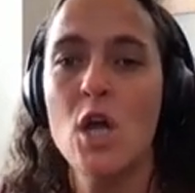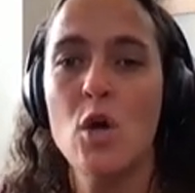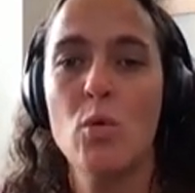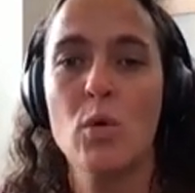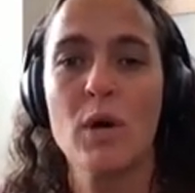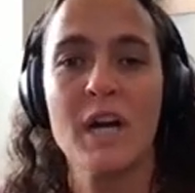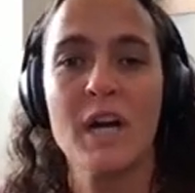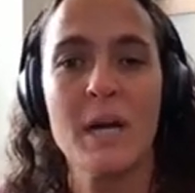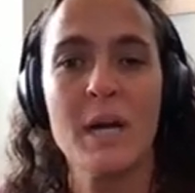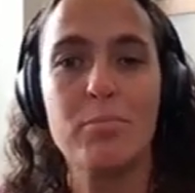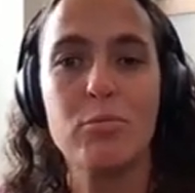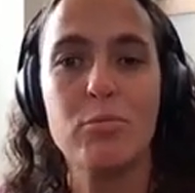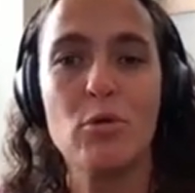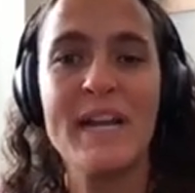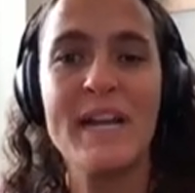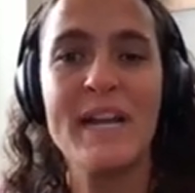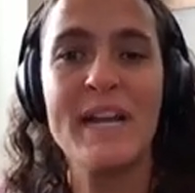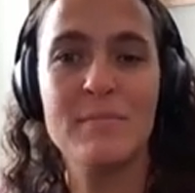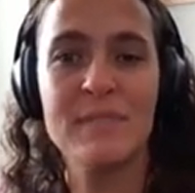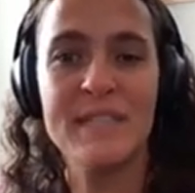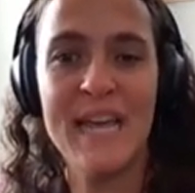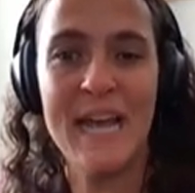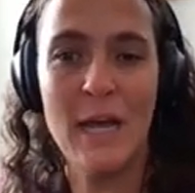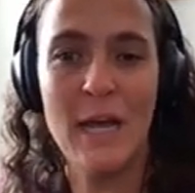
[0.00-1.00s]
We're going to break
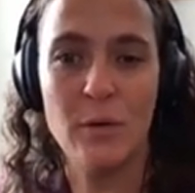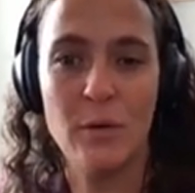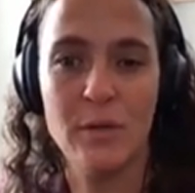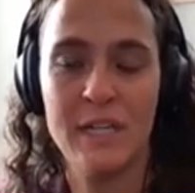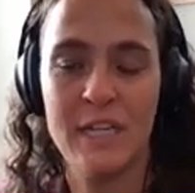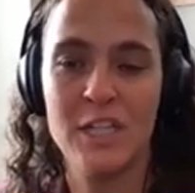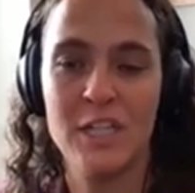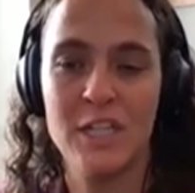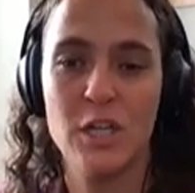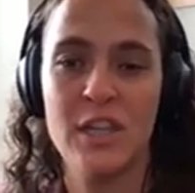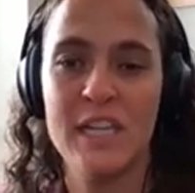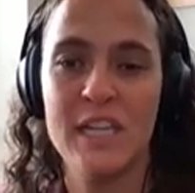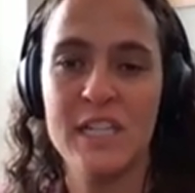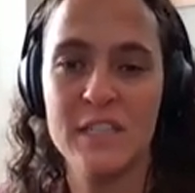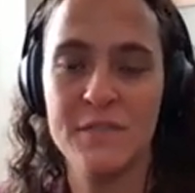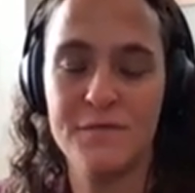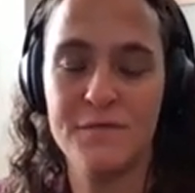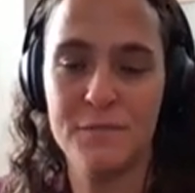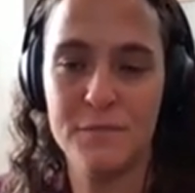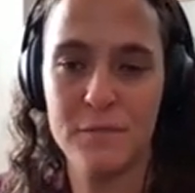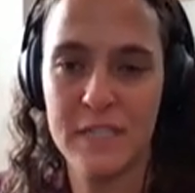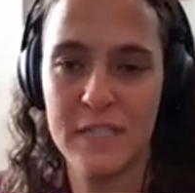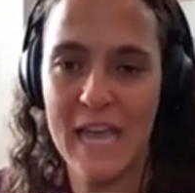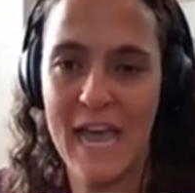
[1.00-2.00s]
them down into these
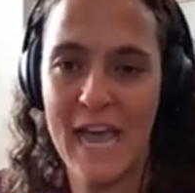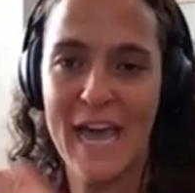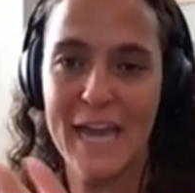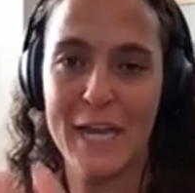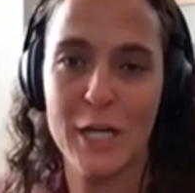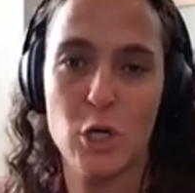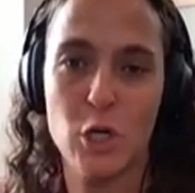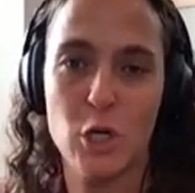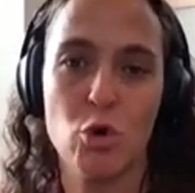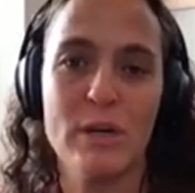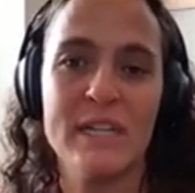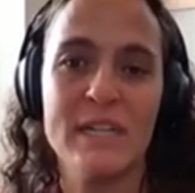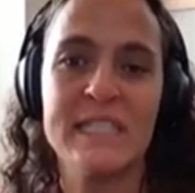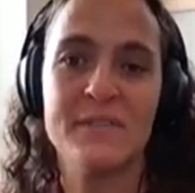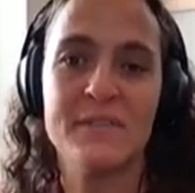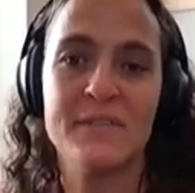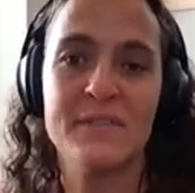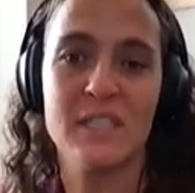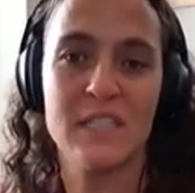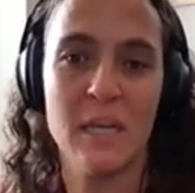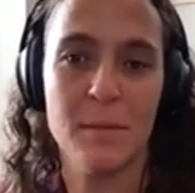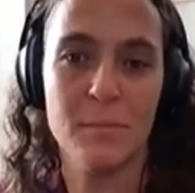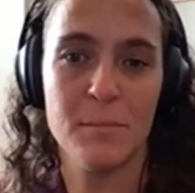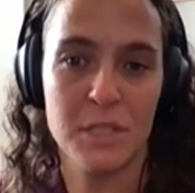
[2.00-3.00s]
categories of
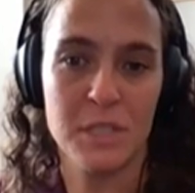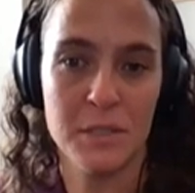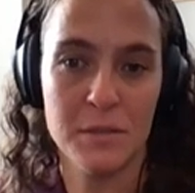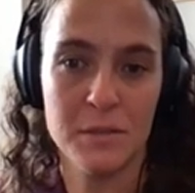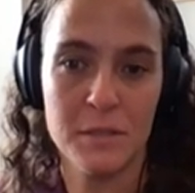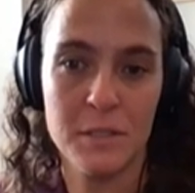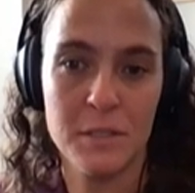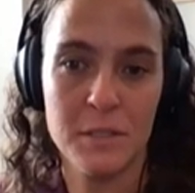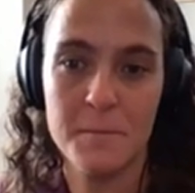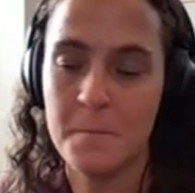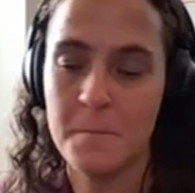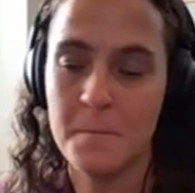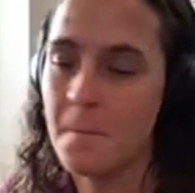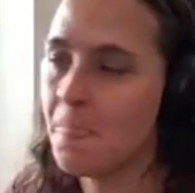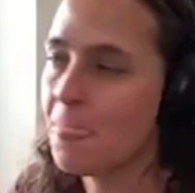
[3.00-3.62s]
assumptions.